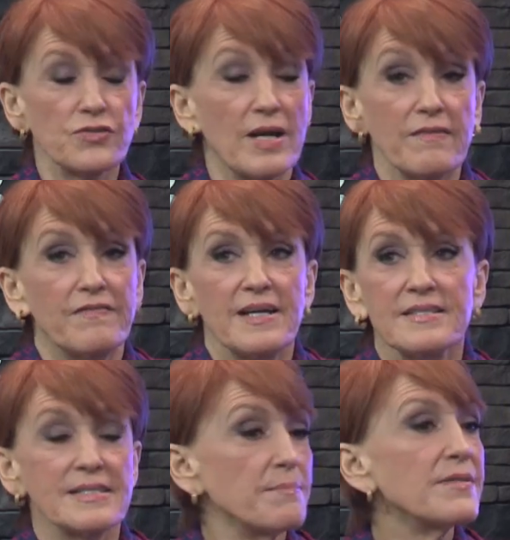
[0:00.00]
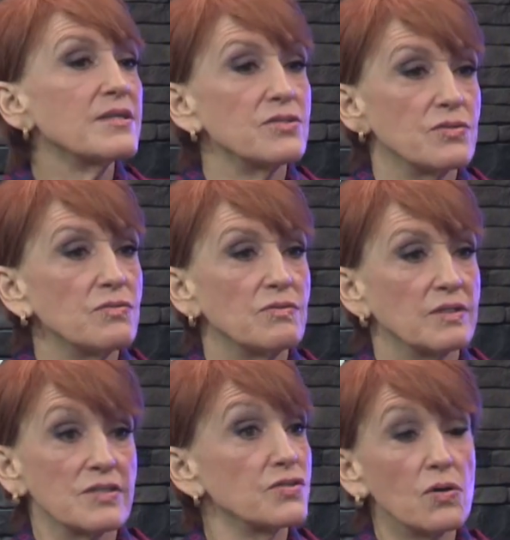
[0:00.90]
try to find something to
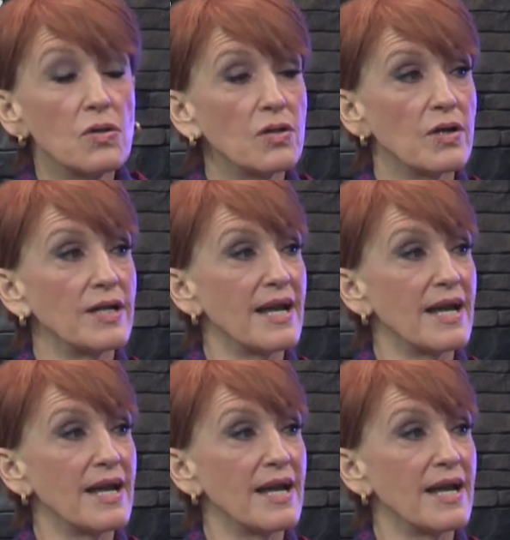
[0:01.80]
console her, and